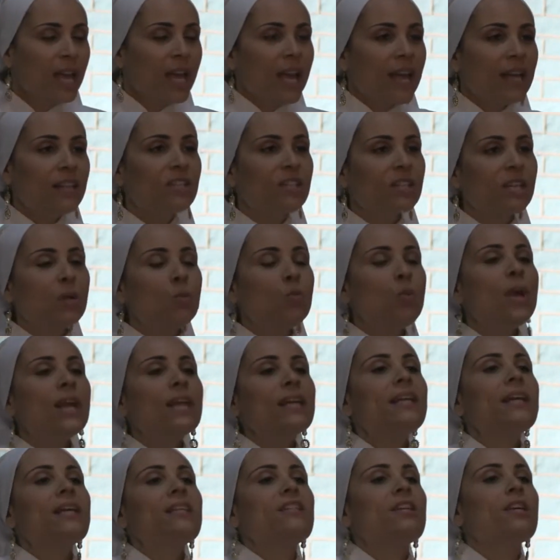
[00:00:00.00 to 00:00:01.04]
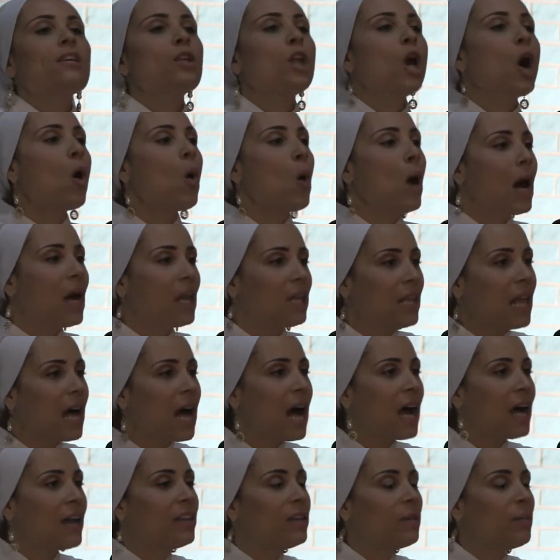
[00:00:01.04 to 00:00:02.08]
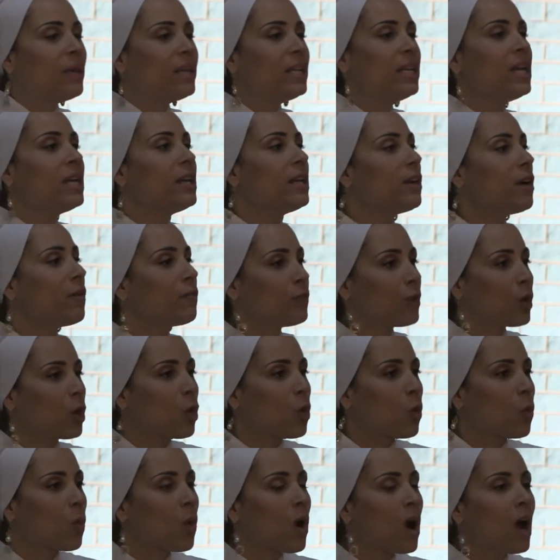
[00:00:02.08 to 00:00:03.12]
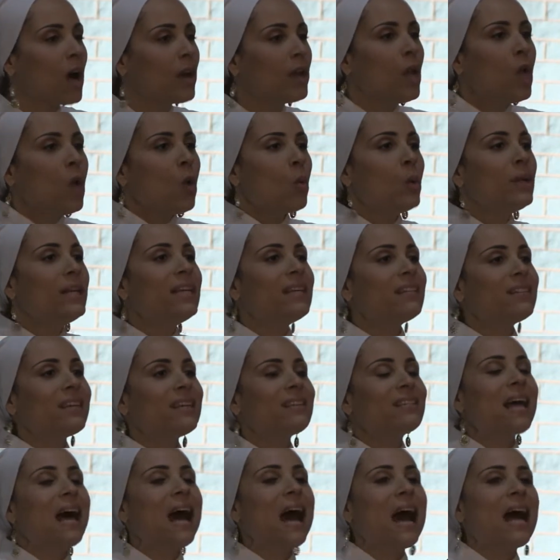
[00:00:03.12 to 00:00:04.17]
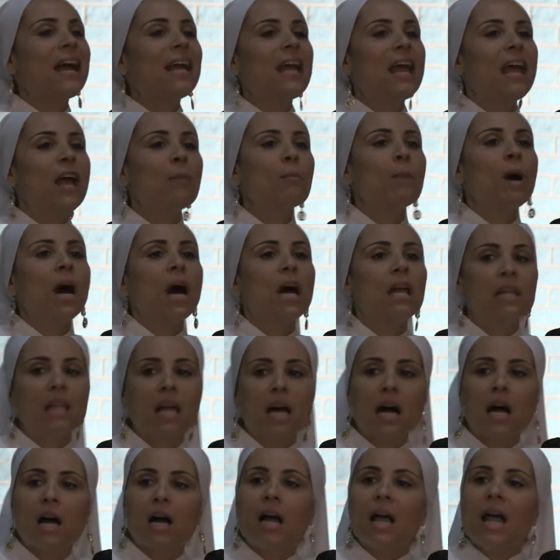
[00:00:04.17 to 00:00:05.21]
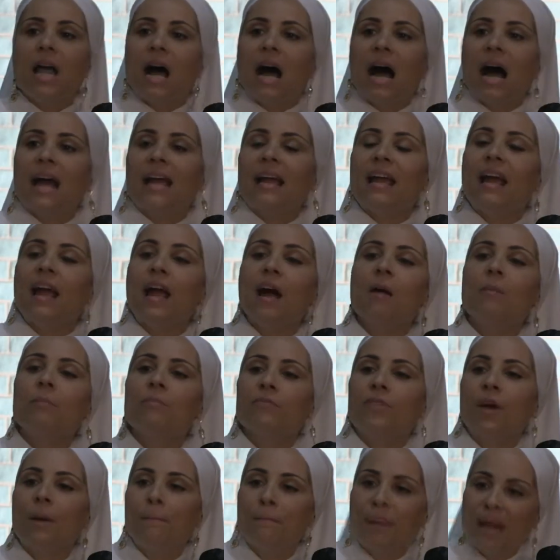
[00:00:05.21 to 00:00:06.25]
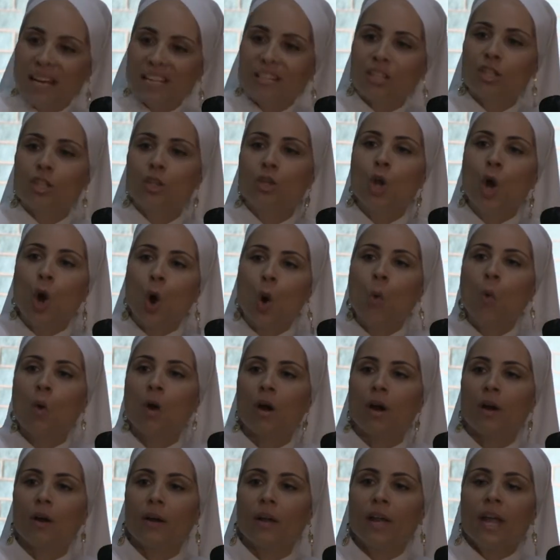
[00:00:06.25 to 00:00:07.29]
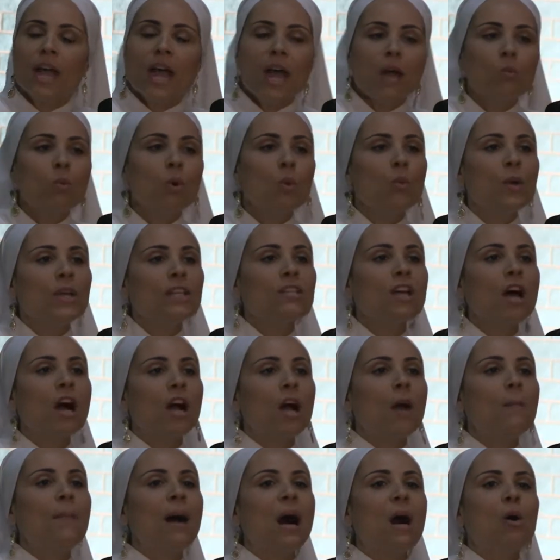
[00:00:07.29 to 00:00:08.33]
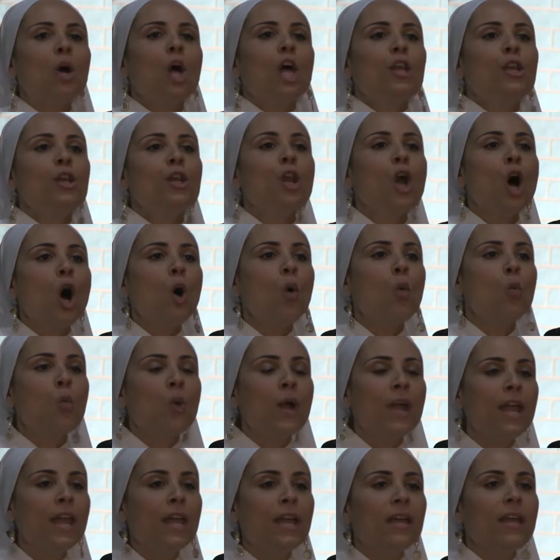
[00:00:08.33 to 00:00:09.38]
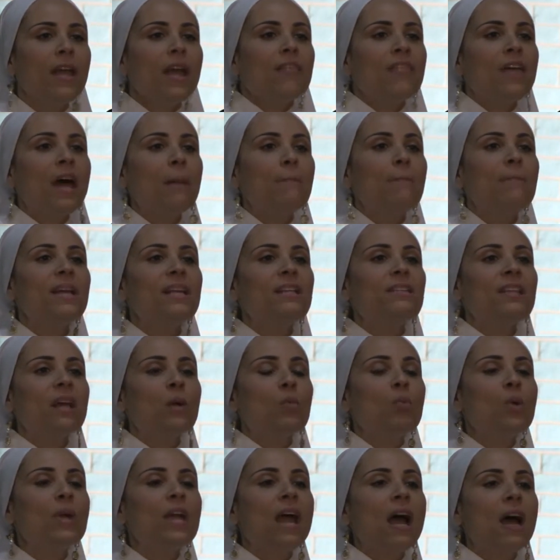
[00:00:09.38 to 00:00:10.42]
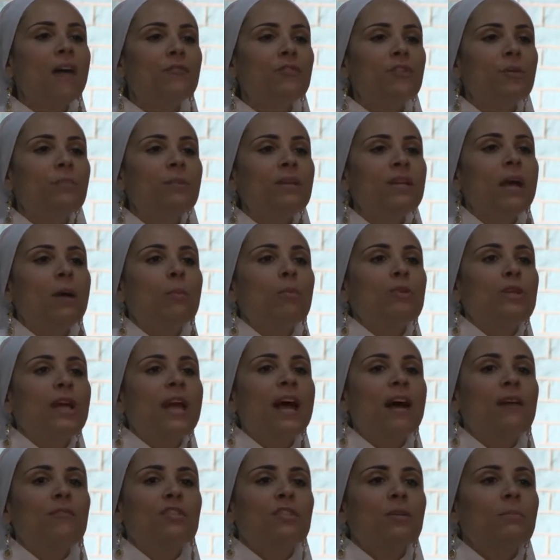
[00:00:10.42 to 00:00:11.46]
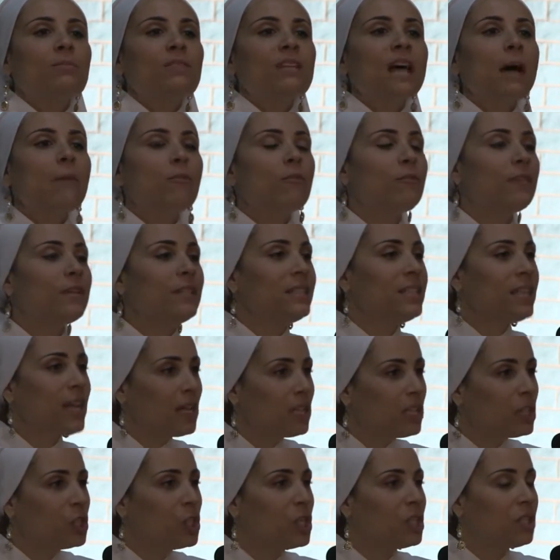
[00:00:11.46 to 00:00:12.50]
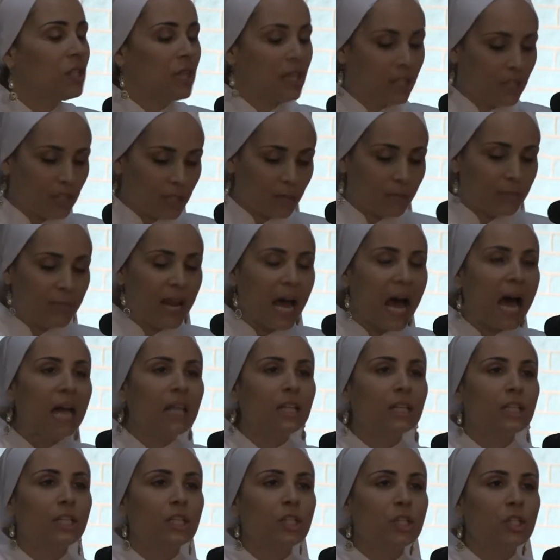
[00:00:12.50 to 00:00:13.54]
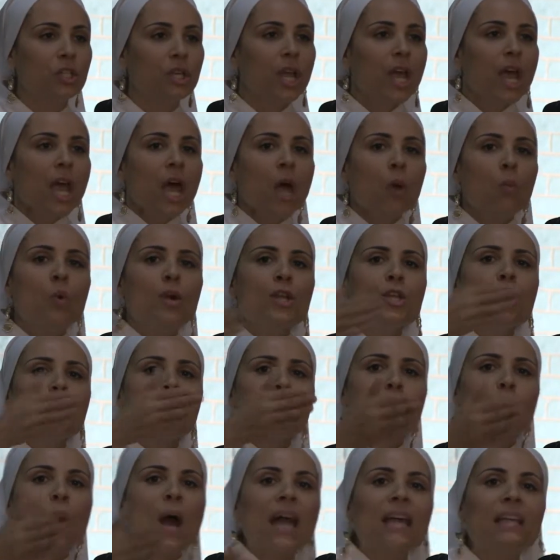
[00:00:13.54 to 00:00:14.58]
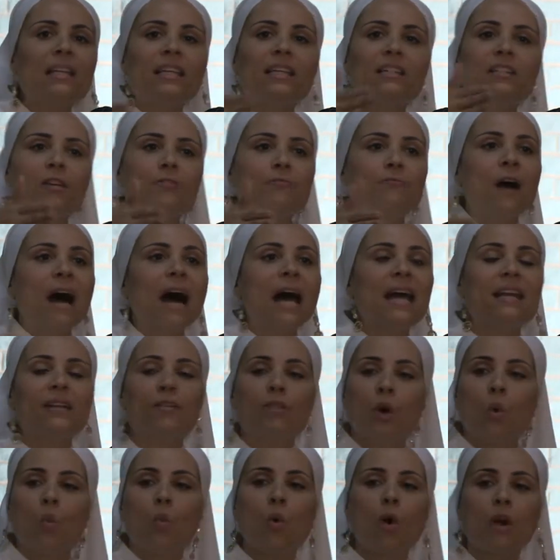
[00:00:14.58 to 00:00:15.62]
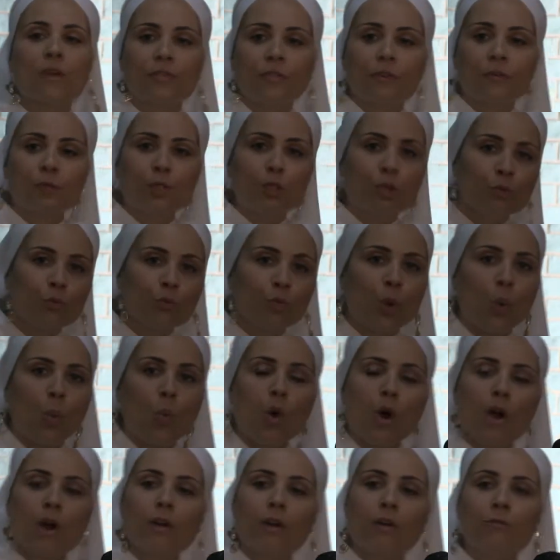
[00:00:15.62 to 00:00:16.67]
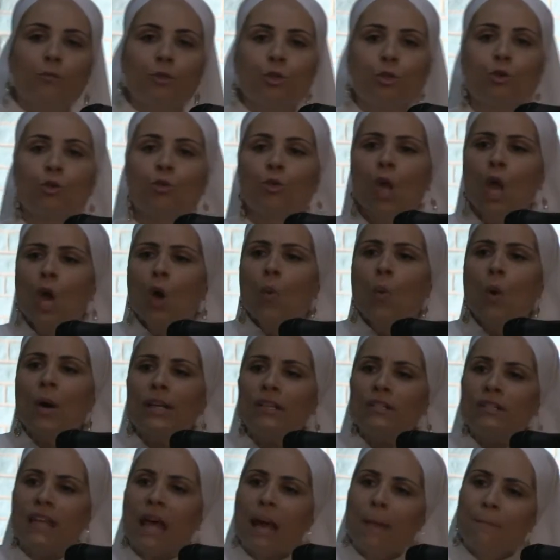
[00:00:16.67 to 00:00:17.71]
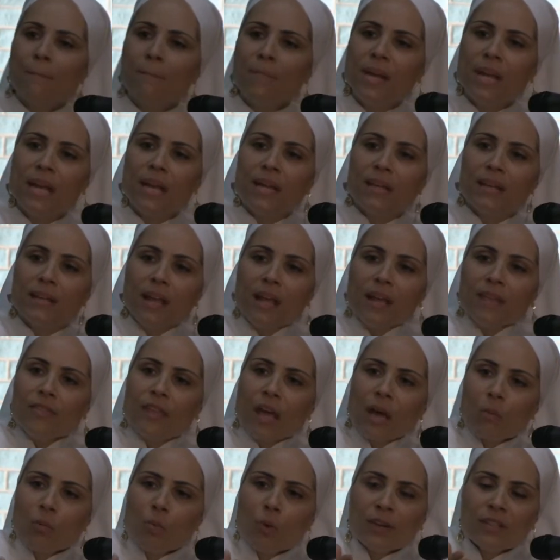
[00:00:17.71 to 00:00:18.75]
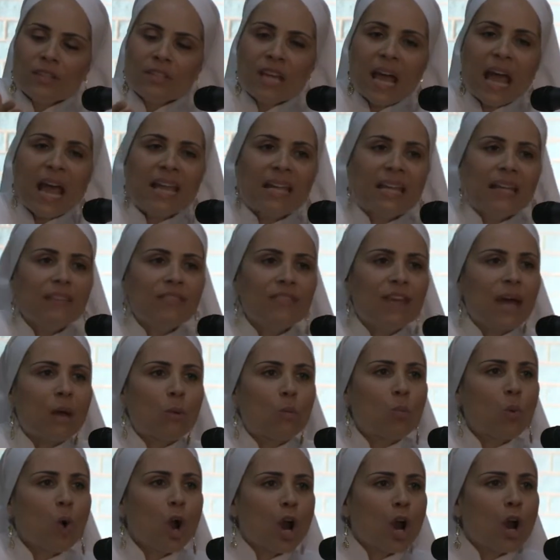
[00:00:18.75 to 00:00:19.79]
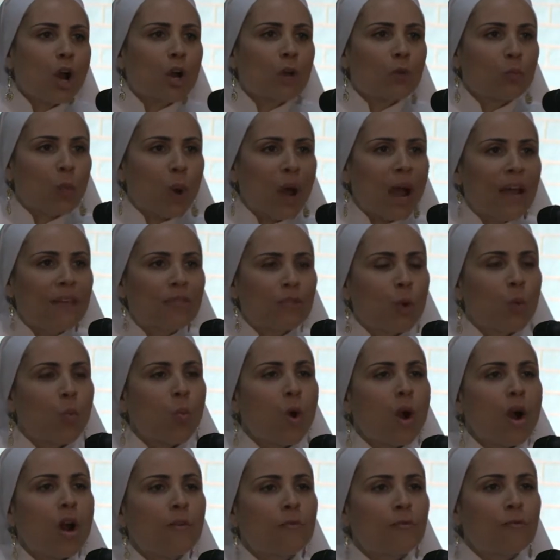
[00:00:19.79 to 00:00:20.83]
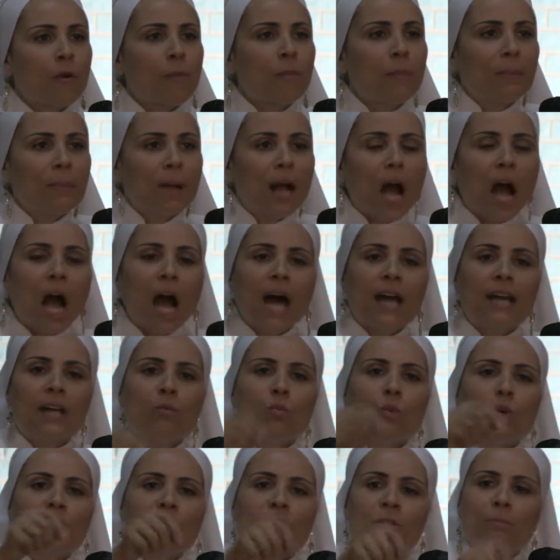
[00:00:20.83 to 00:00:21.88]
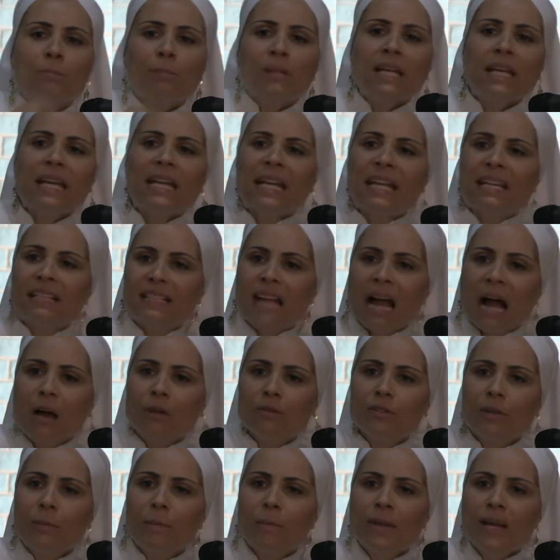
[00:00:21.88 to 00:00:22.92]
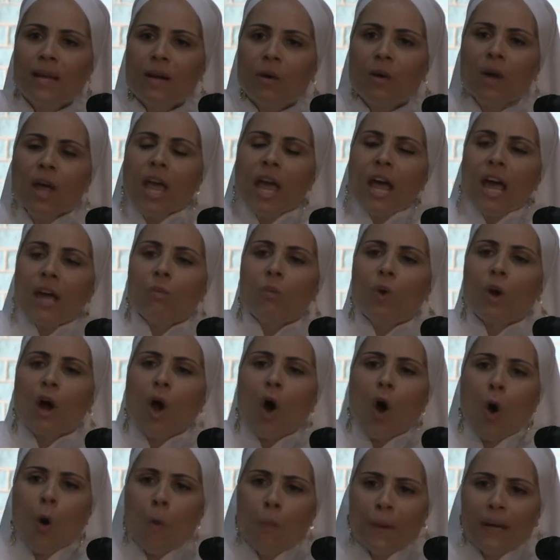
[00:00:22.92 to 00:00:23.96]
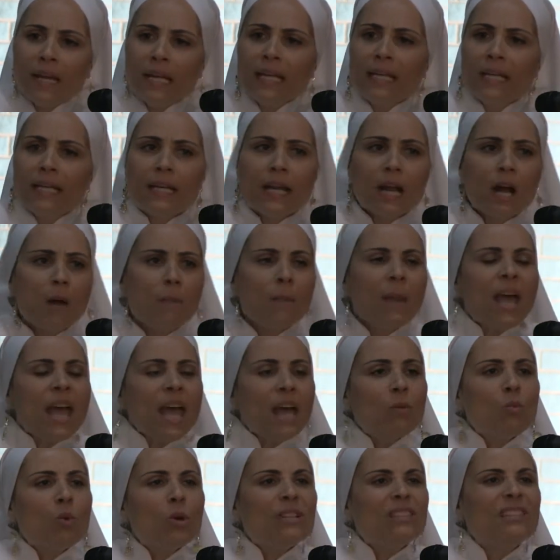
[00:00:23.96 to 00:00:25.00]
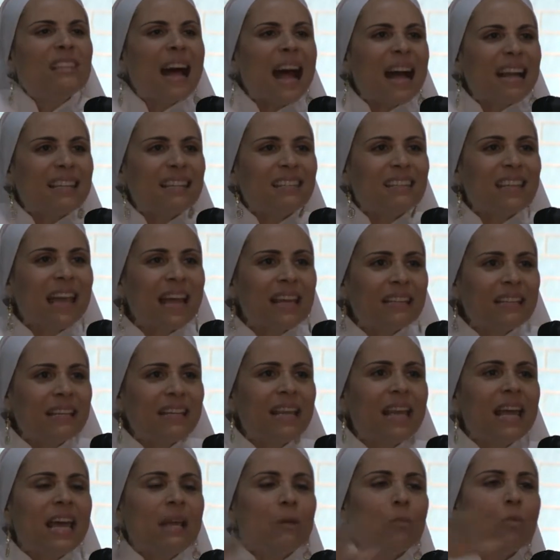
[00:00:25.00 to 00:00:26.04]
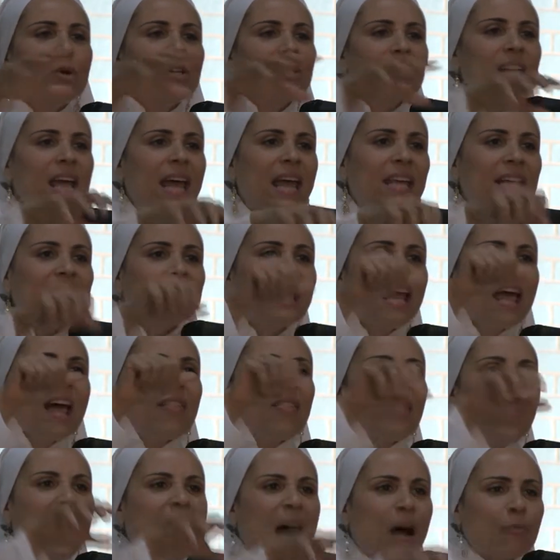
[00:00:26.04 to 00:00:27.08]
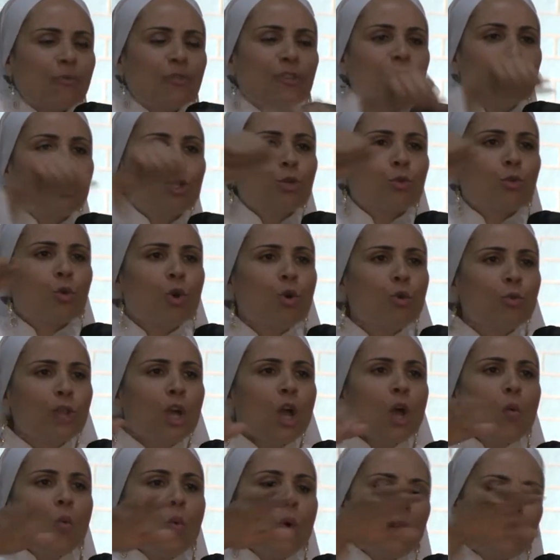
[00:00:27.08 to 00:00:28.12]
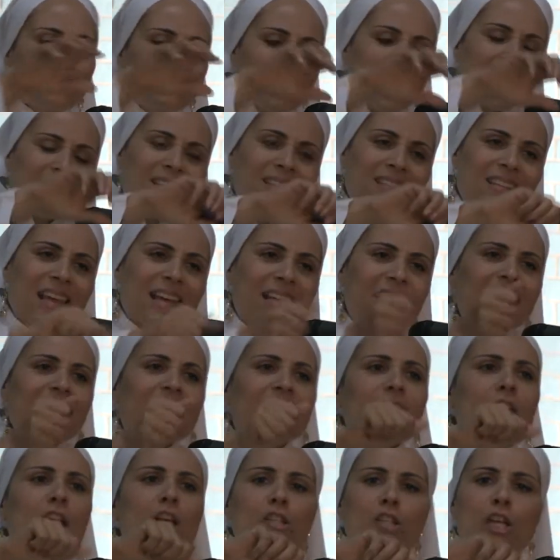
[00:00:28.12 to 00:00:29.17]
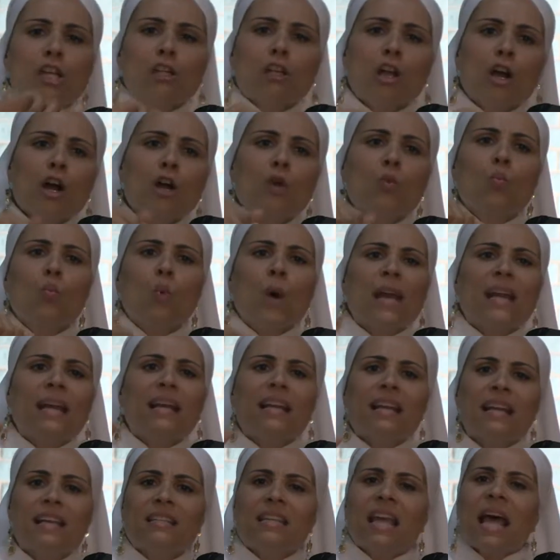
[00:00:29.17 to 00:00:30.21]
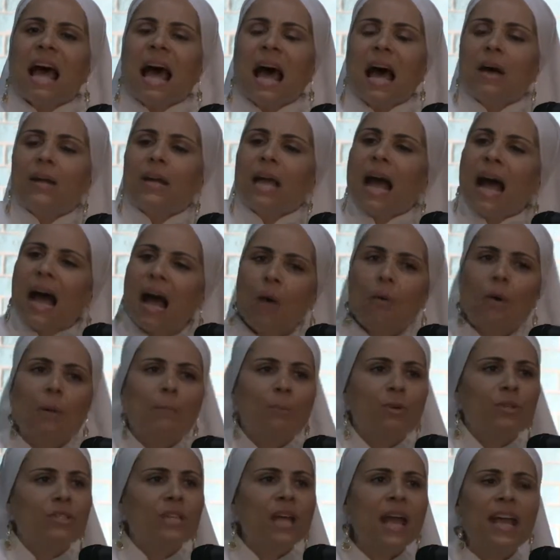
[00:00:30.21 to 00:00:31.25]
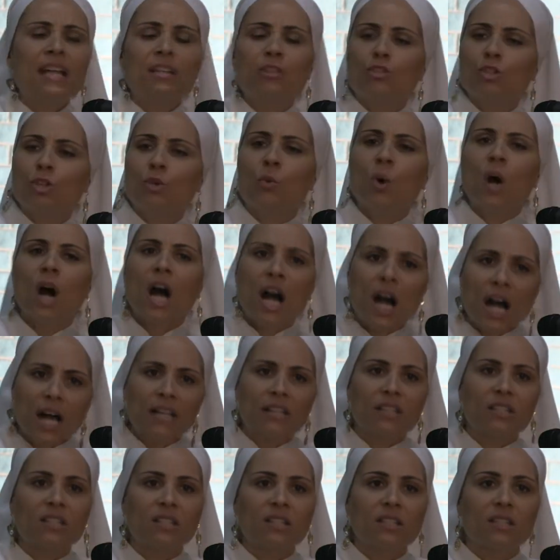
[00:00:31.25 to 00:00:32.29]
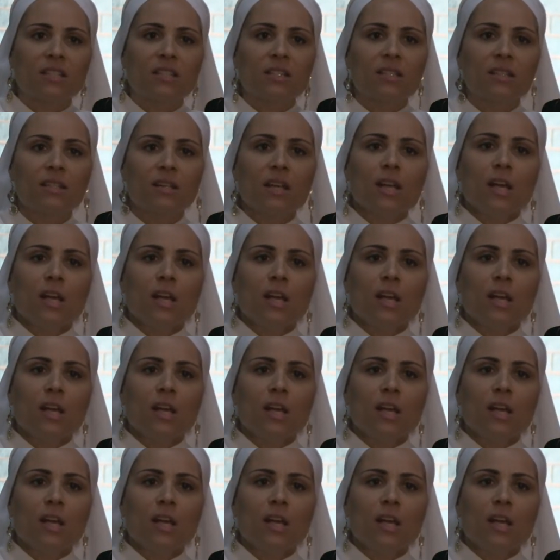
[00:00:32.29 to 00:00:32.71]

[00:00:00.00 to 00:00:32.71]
And see, we get to know Allah in the beginning of the Quran when he says, I am Allah. I am the best knower. And when we talk about knowing, that means that we have to be able to have some type of intelligence and some knowledge. And when you're rightly dividing the word of truth, what does that mean? That we're taking that word, right, the word from God, and we're splitting it down the middle, and we're opening it up, and we're dissecting it, and we're taking out the truth. We're dissecting it to learn what it is, how and how it pertains to us.